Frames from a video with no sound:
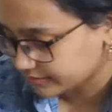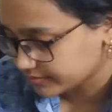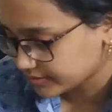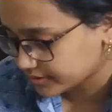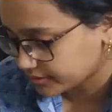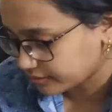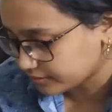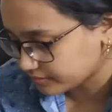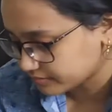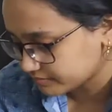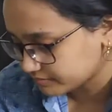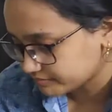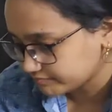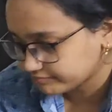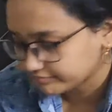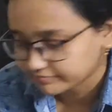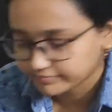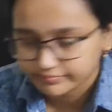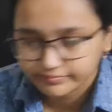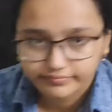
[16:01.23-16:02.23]
So
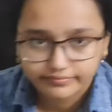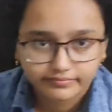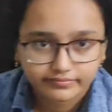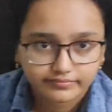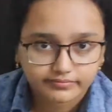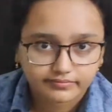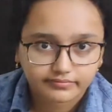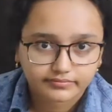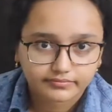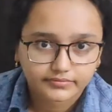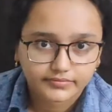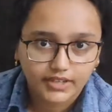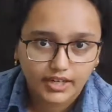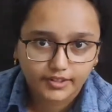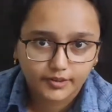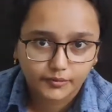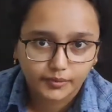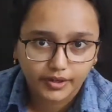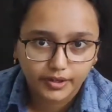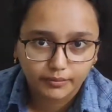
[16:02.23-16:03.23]

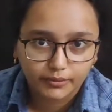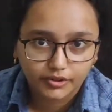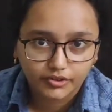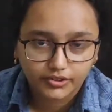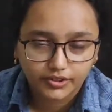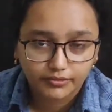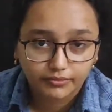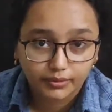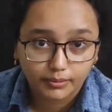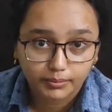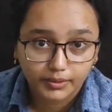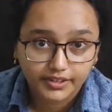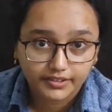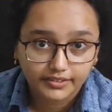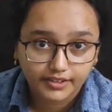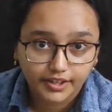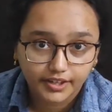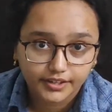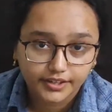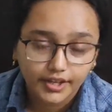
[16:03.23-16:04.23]
that's pretty much it from my
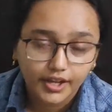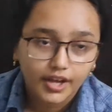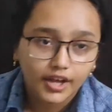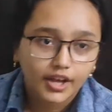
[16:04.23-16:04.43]
side.